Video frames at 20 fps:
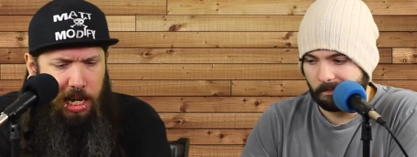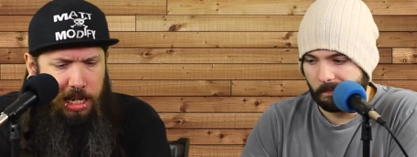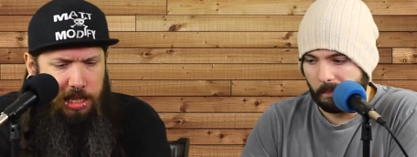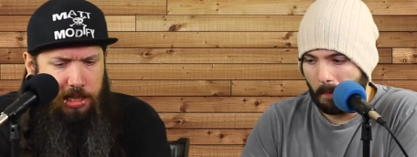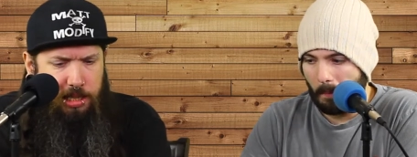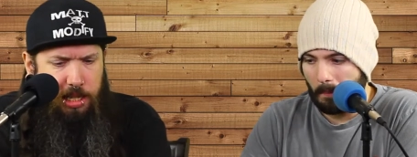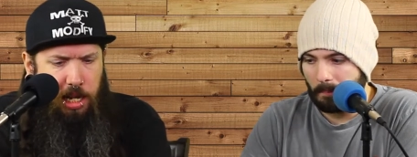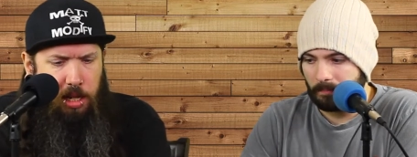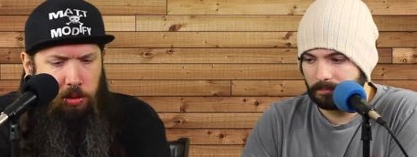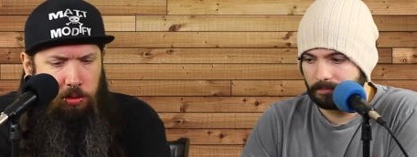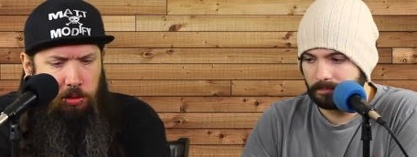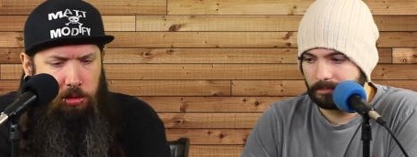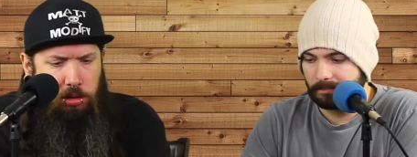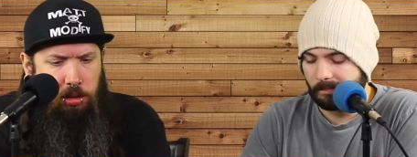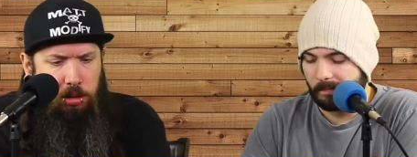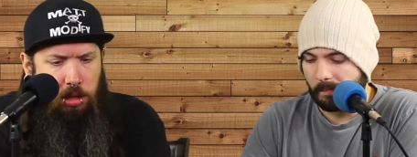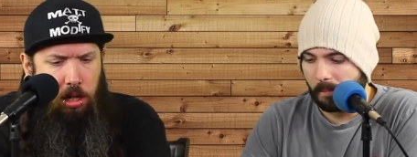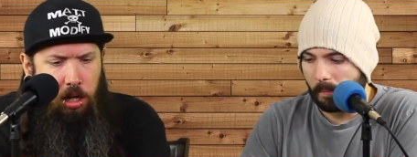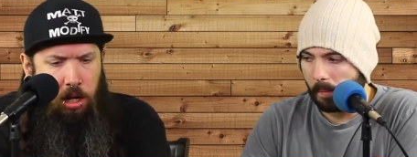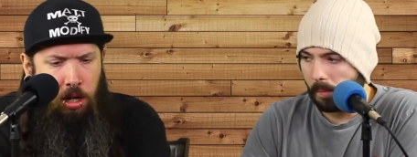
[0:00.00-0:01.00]

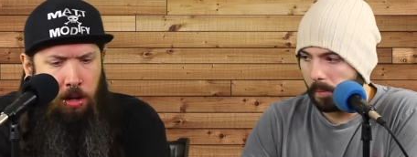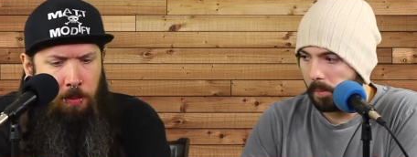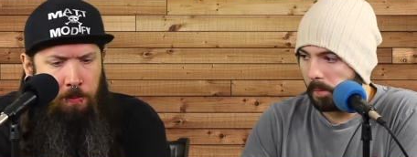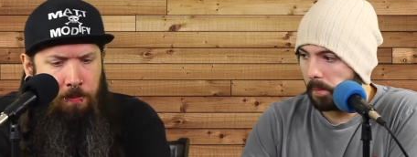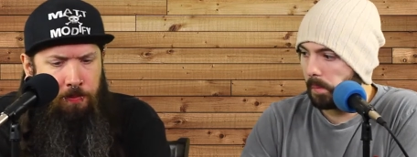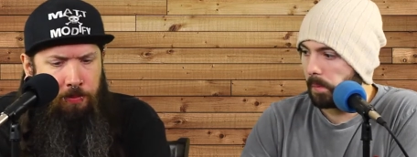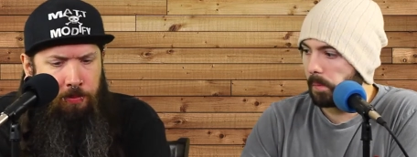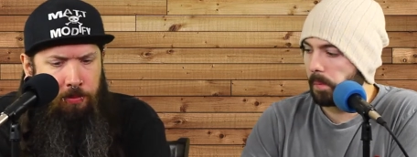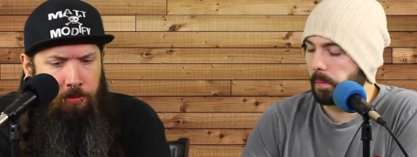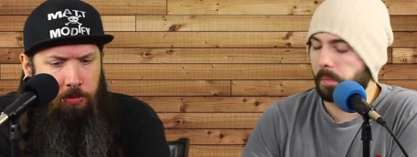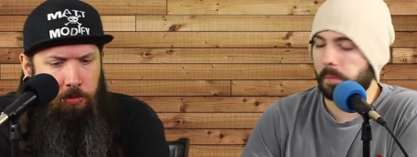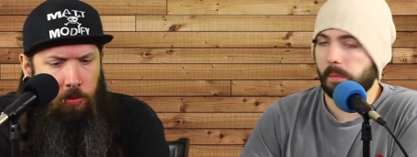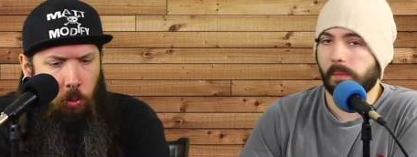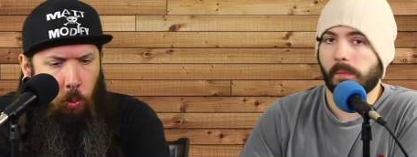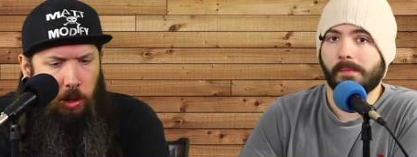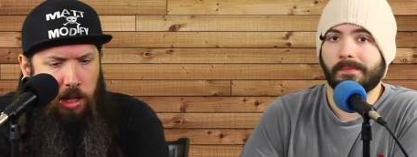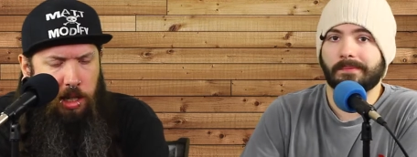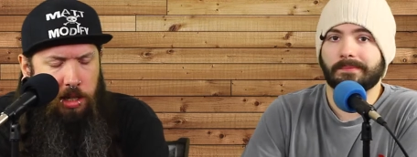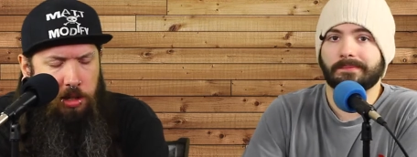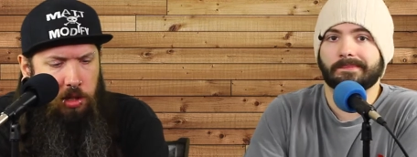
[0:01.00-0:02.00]
Speaker 1: settles,
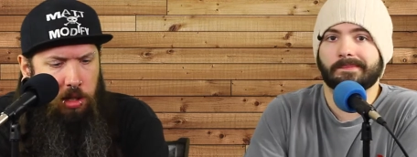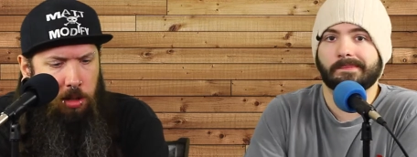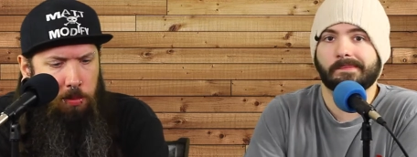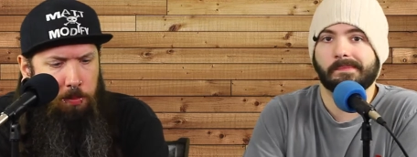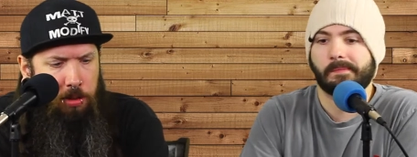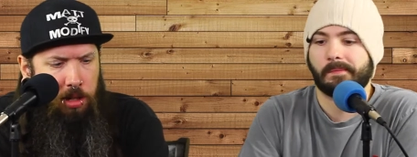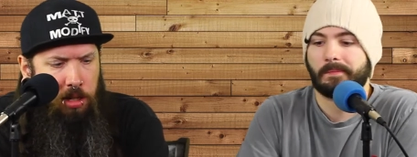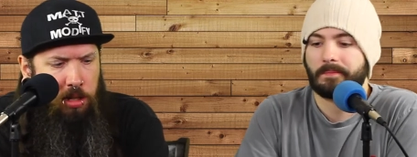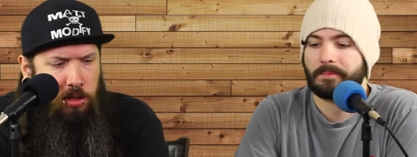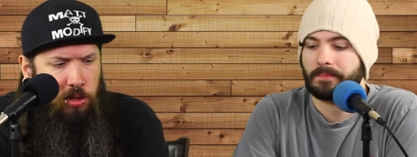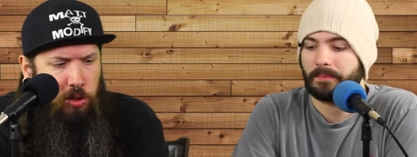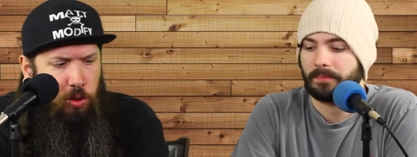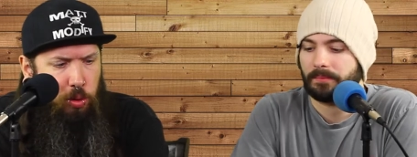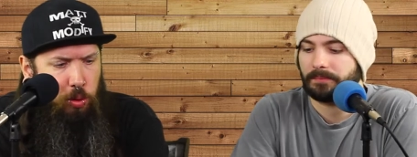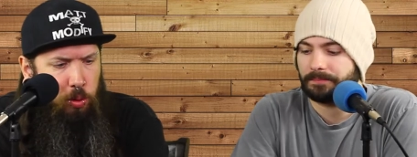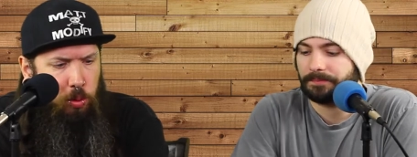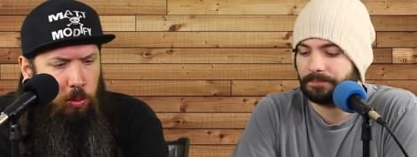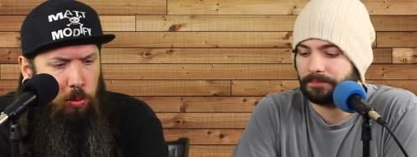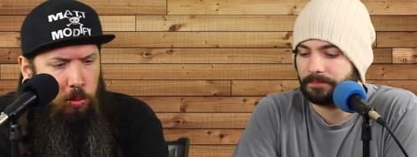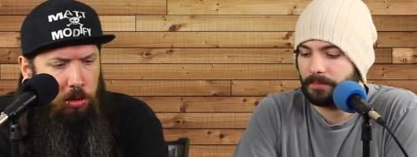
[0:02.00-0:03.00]
we can jump
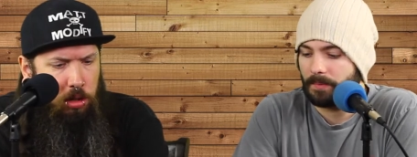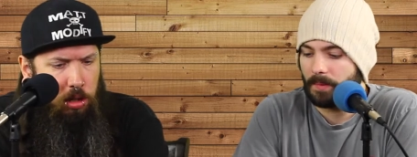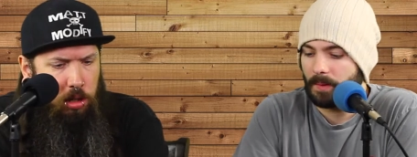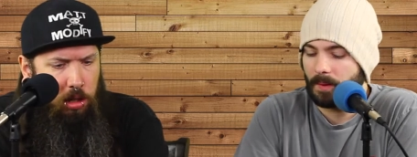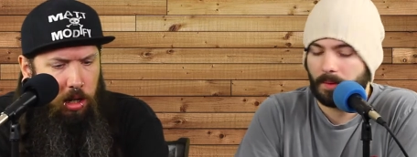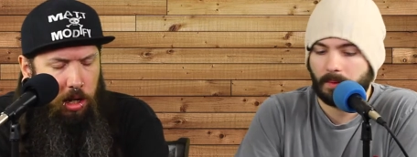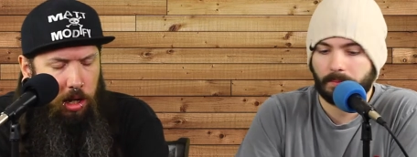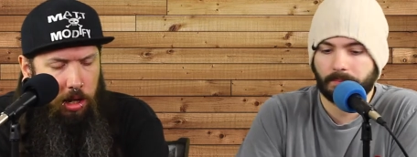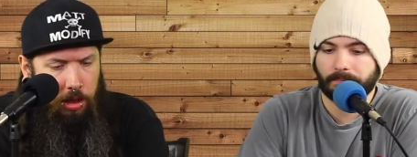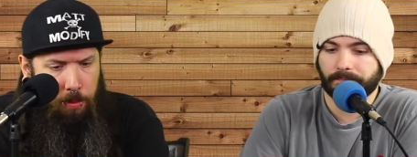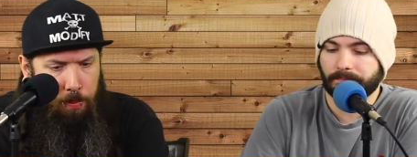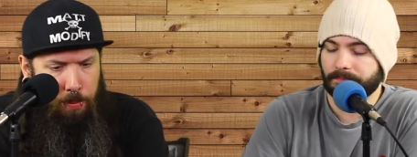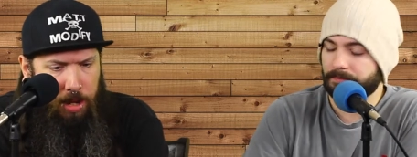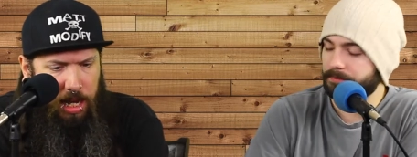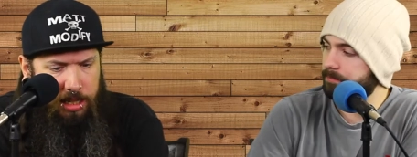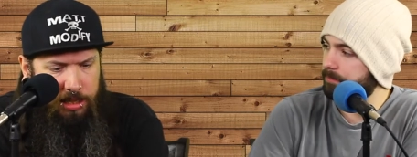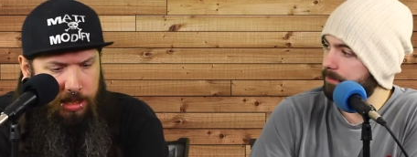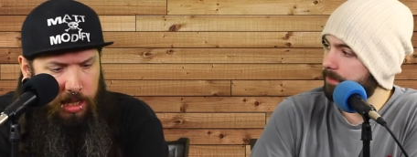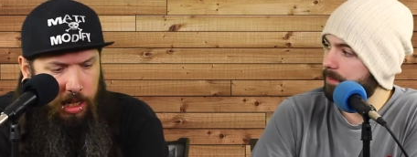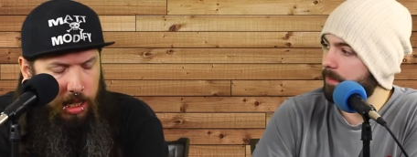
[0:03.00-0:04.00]
into the
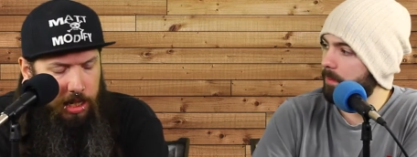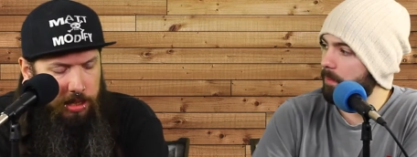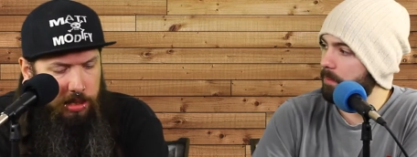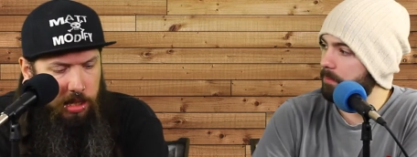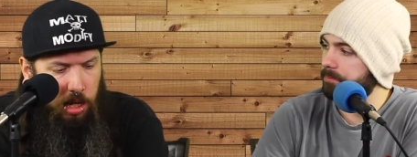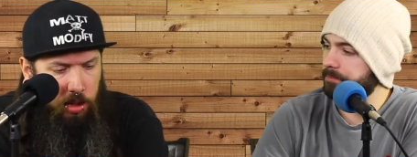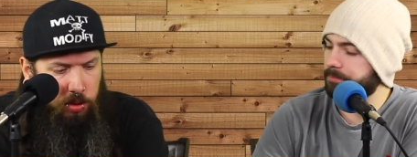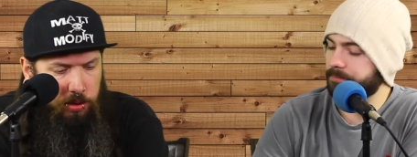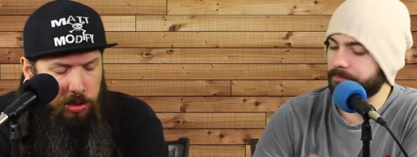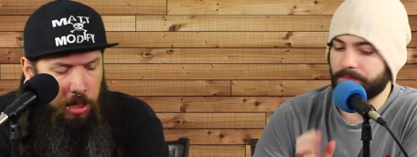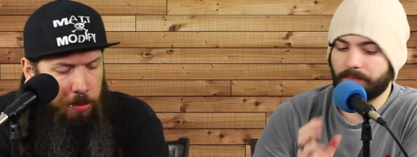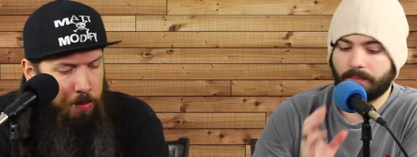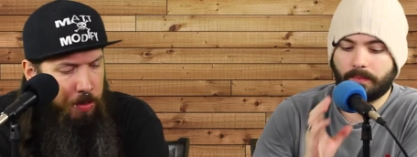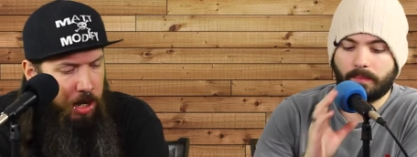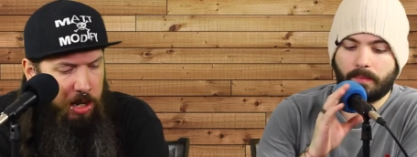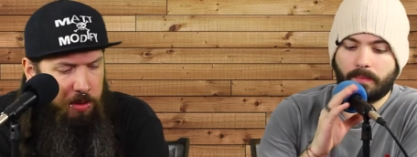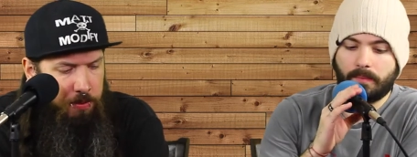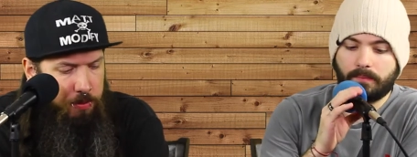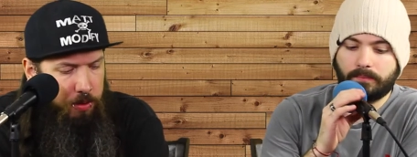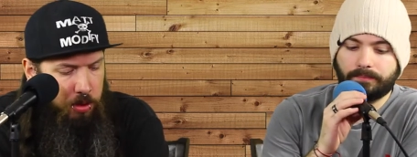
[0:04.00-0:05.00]
best. I guess I'll say
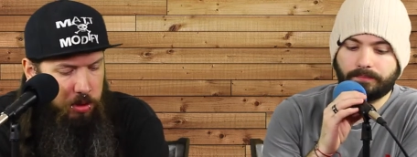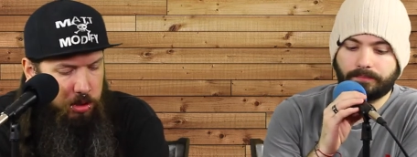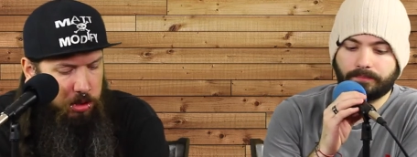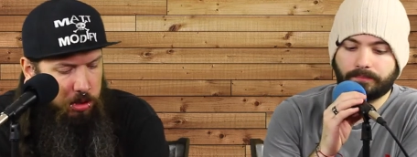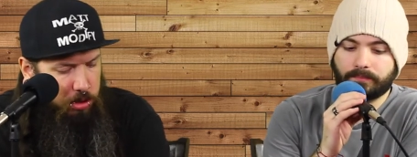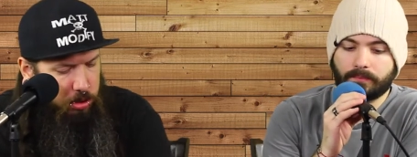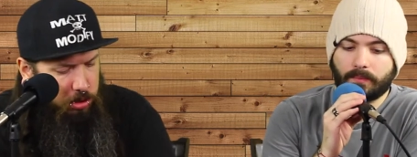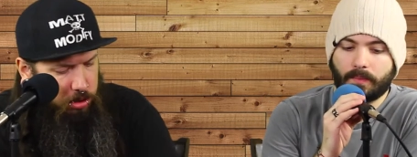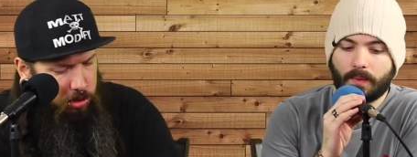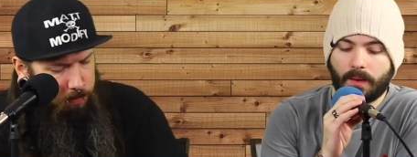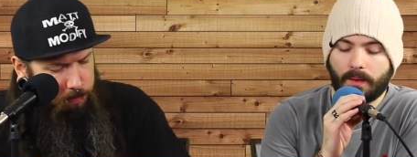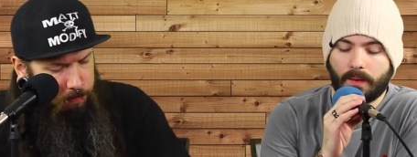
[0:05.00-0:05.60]
mine first since